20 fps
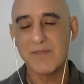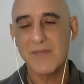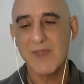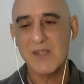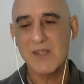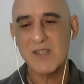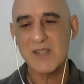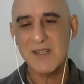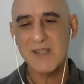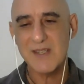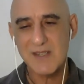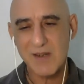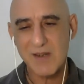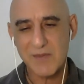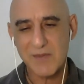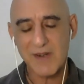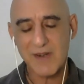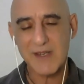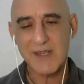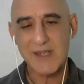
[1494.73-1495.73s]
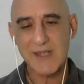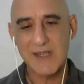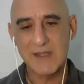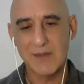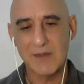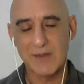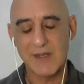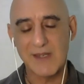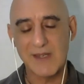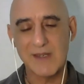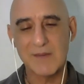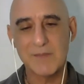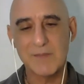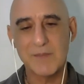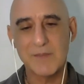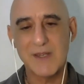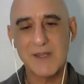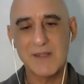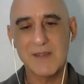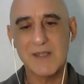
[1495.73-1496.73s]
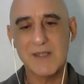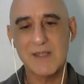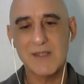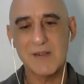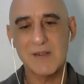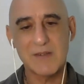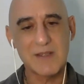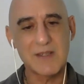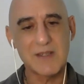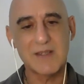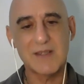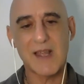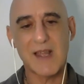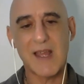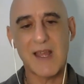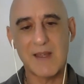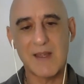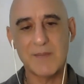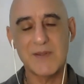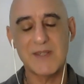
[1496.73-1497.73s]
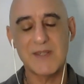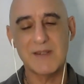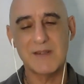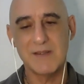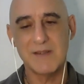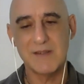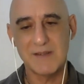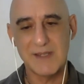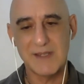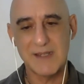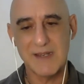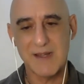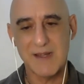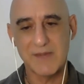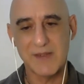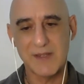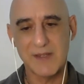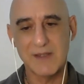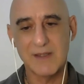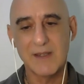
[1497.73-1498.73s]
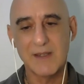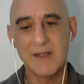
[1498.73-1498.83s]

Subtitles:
She's not very keen on it, but the dogs absolutely love it.